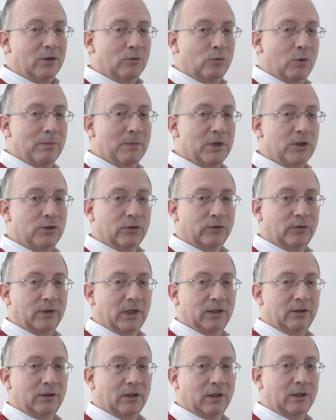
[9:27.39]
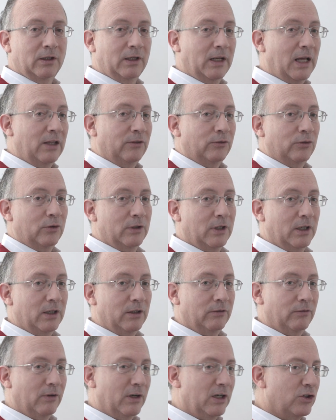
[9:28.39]
we may just get an answer that
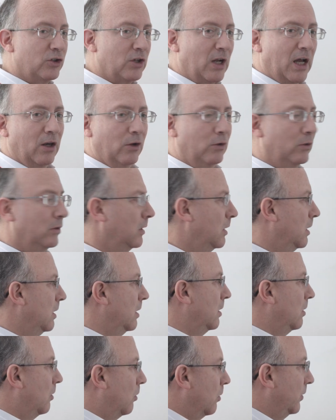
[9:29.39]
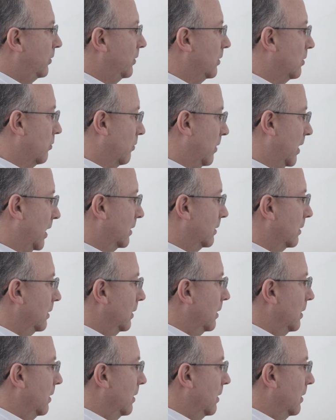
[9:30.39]
is very shallow, or is incorrect,